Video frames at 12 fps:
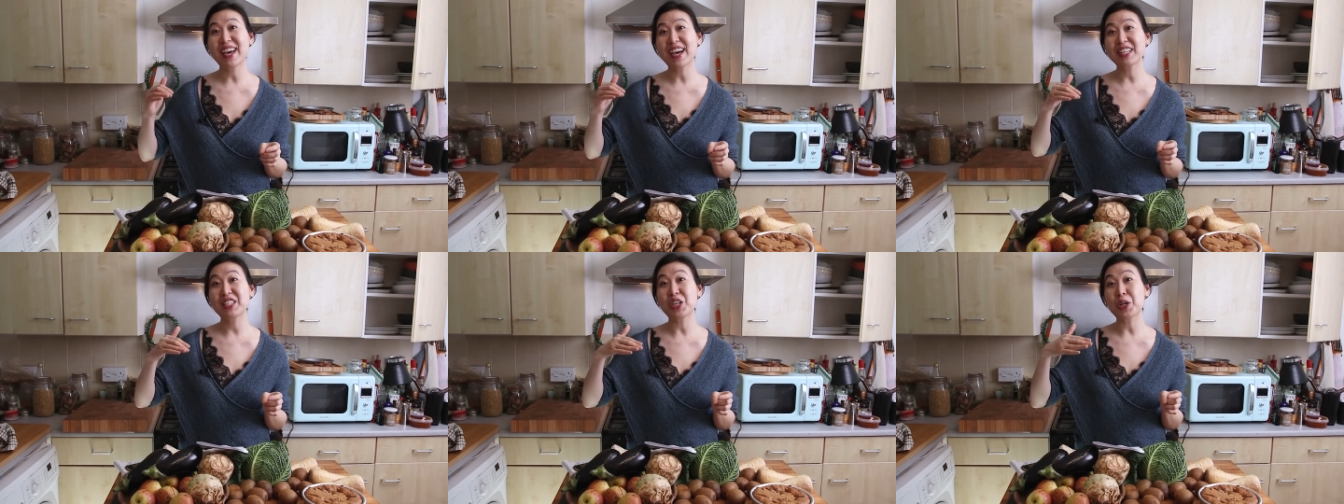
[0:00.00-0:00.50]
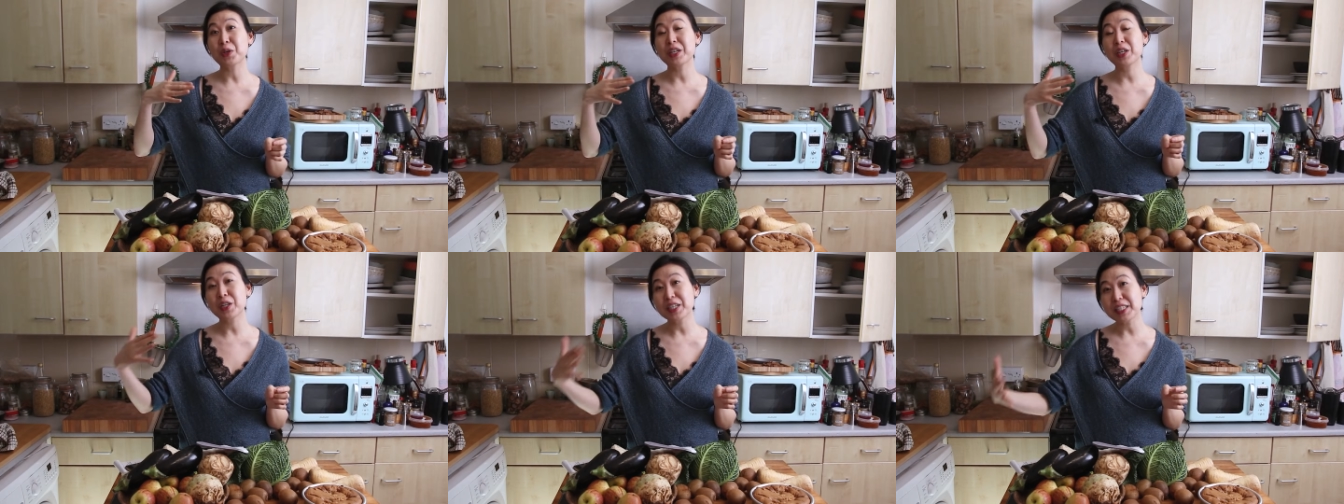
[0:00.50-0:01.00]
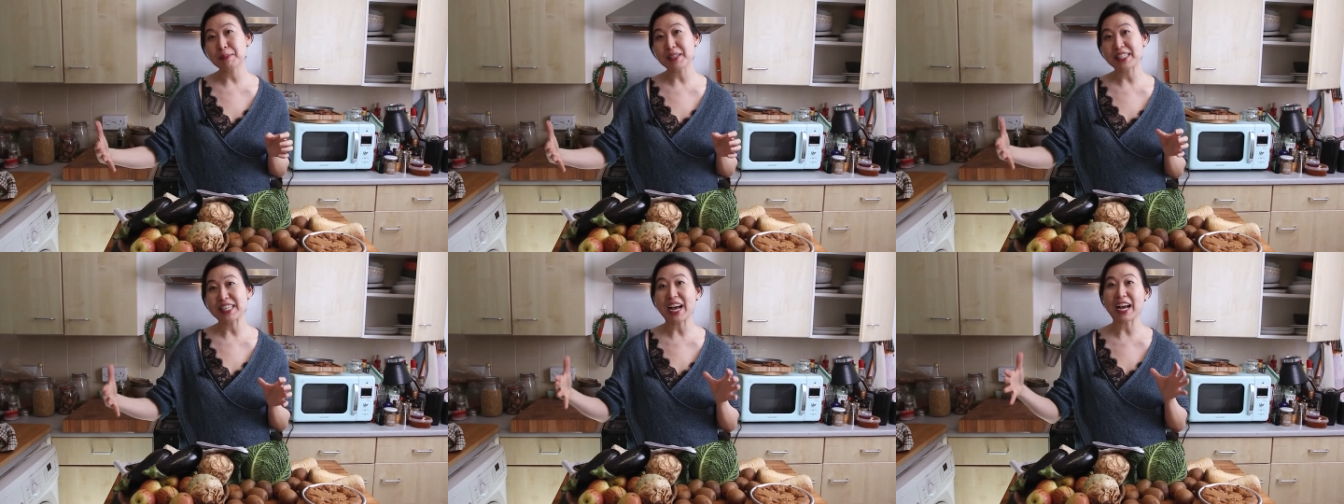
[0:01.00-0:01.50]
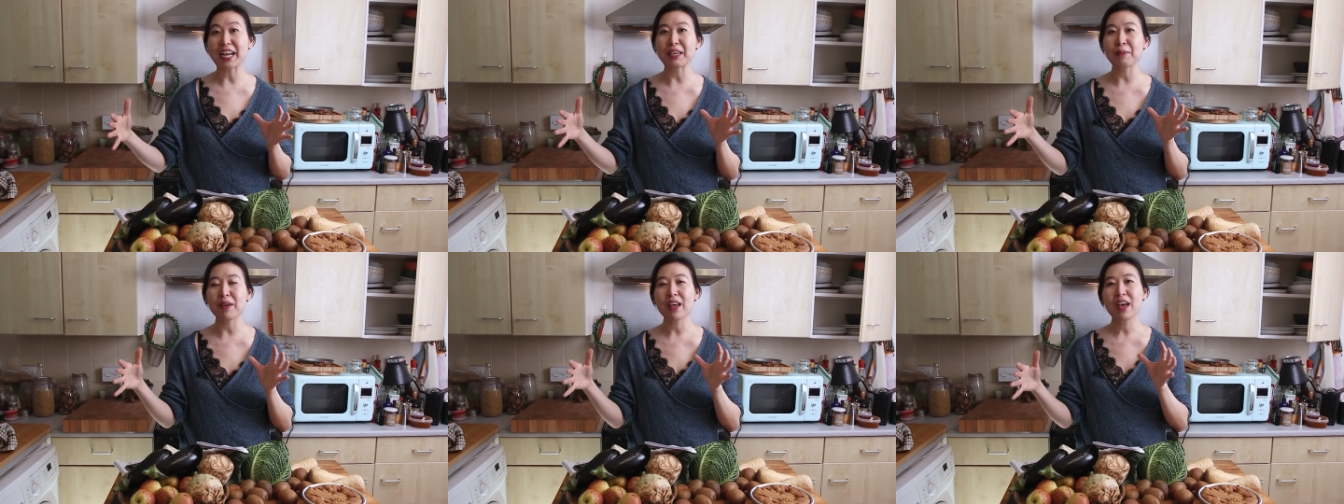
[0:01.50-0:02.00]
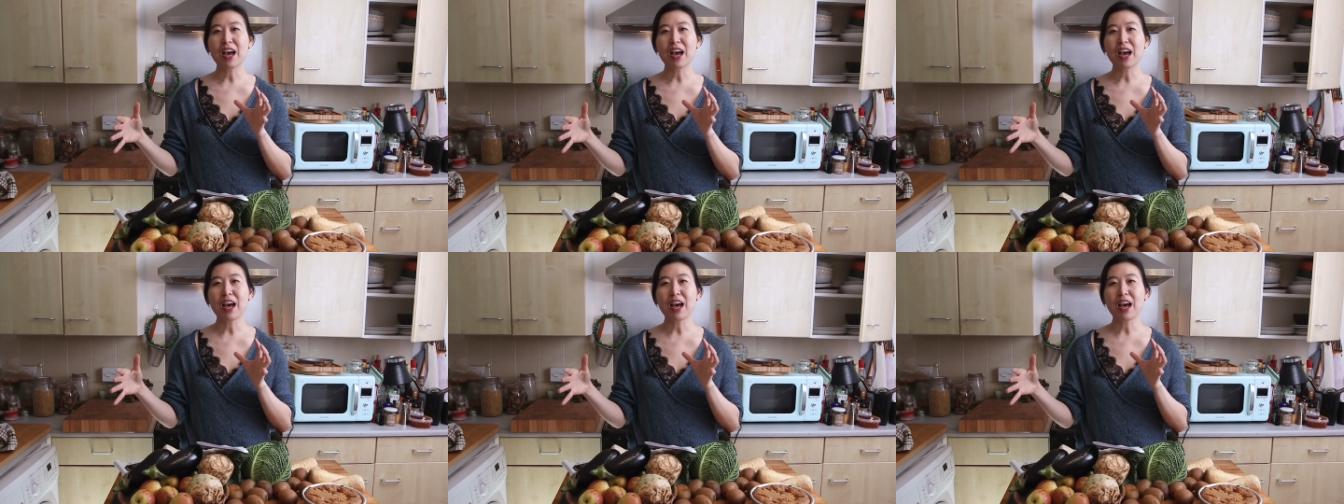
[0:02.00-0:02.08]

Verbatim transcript: that during Christmas time,